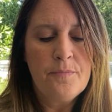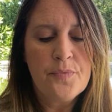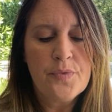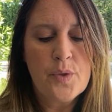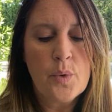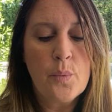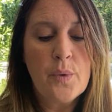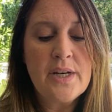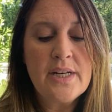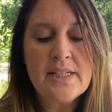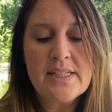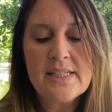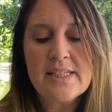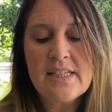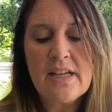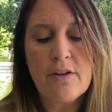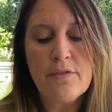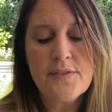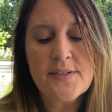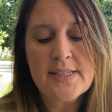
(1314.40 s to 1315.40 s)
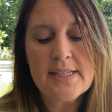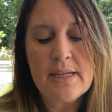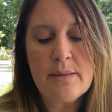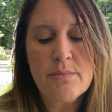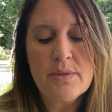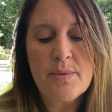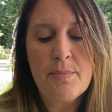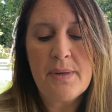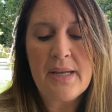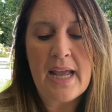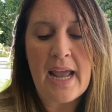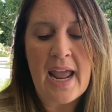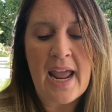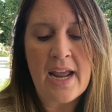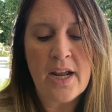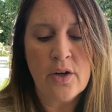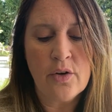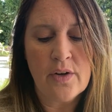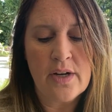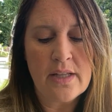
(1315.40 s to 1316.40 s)
The wind itself seemed to be
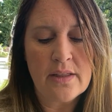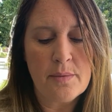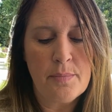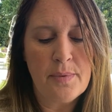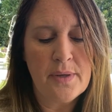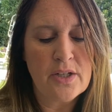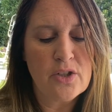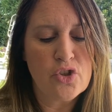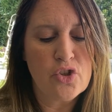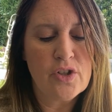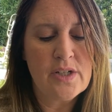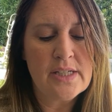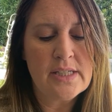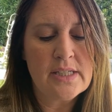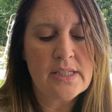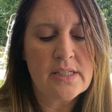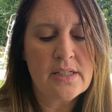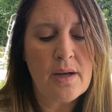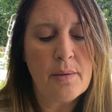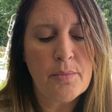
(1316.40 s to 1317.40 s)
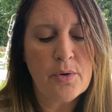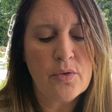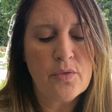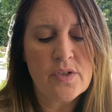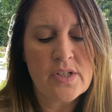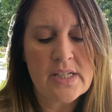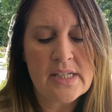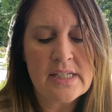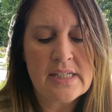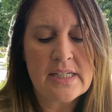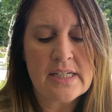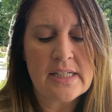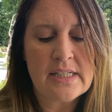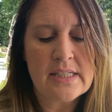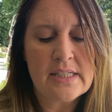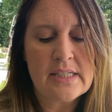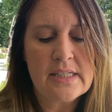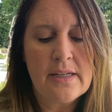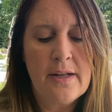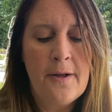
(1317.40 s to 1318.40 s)
angry at the big tree's stubborn
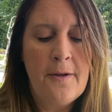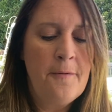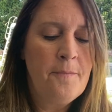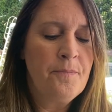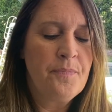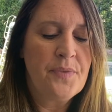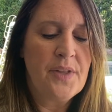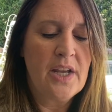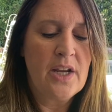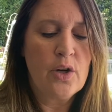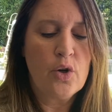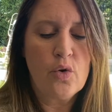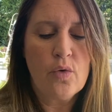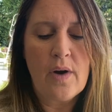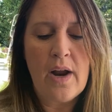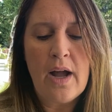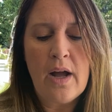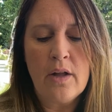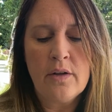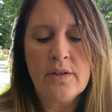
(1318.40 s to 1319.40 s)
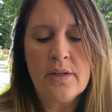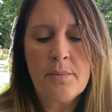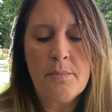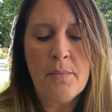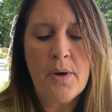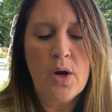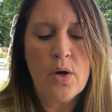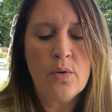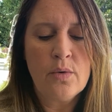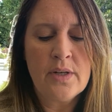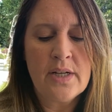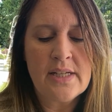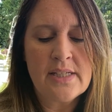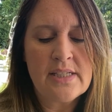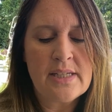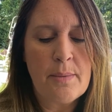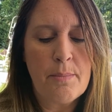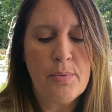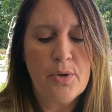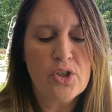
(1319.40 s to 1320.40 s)
resistance. It growled and moaned
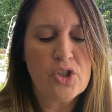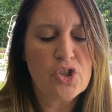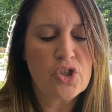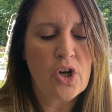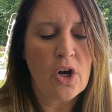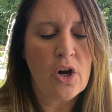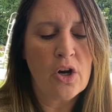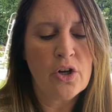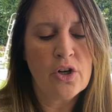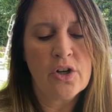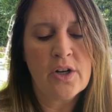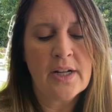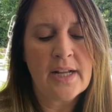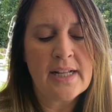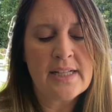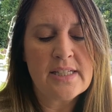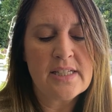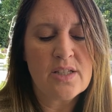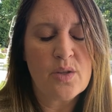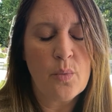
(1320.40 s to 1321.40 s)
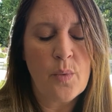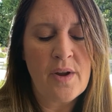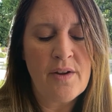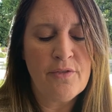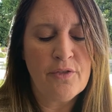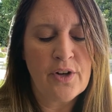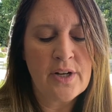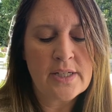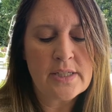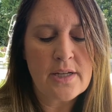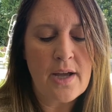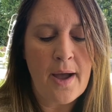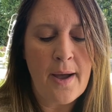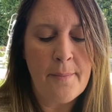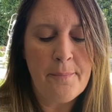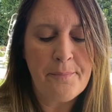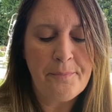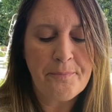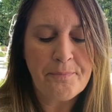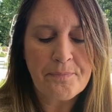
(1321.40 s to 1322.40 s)
as it pushed harder against the wavering top.